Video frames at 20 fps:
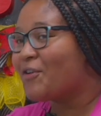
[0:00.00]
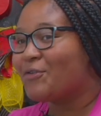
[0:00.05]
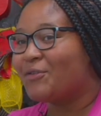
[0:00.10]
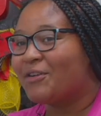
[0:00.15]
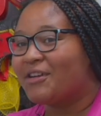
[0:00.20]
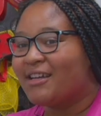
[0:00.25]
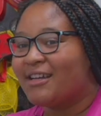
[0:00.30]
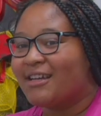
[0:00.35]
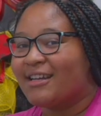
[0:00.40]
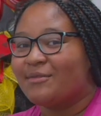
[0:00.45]

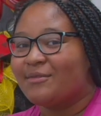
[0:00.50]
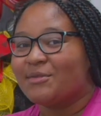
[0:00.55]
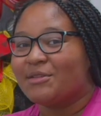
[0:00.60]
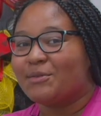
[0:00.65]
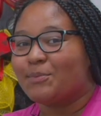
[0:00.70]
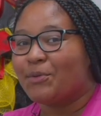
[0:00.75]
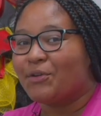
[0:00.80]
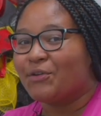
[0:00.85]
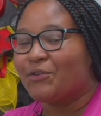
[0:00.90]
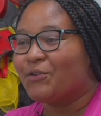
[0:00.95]
feel good. It
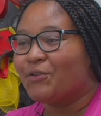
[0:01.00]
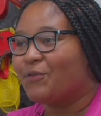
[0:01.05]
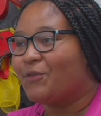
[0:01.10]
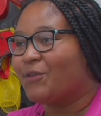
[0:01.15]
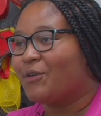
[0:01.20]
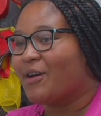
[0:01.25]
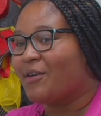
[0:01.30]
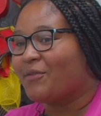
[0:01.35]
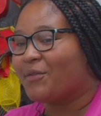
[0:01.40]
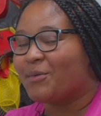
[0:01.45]
was
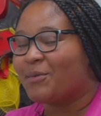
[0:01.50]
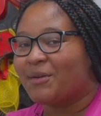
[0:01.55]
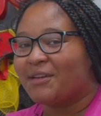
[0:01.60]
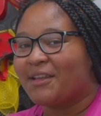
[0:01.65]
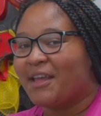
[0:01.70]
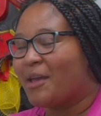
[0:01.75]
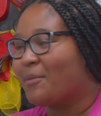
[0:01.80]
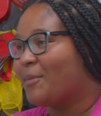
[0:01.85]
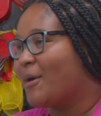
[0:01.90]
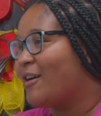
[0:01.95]
beautiful.
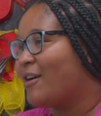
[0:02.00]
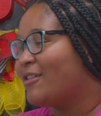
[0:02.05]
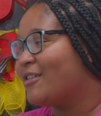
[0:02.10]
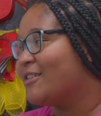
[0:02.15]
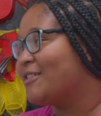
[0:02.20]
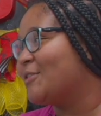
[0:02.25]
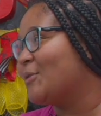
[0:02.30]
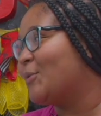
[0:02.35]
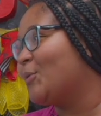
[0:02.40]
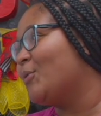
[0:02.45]
Everyone came out
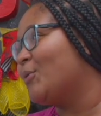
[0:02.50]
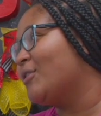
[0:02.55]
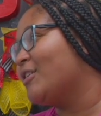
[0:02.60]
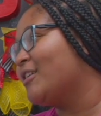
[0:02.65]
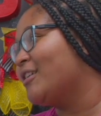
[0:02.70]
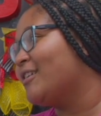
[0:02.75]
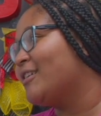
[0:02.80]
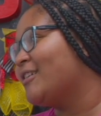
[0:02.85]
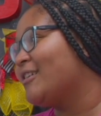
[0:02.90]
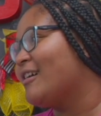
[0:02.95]
and
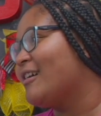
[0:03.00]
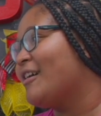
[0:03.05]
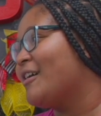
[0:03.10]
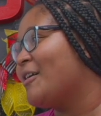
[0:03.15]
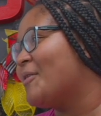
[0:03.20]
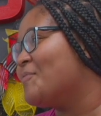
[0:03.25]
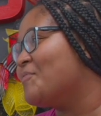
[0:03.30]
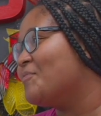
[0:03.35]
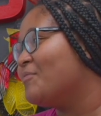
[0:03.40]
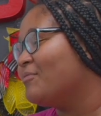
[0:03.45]
supported
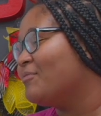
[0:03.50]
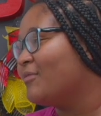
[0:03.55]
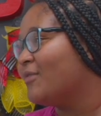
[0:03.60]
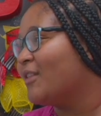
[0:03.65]
um,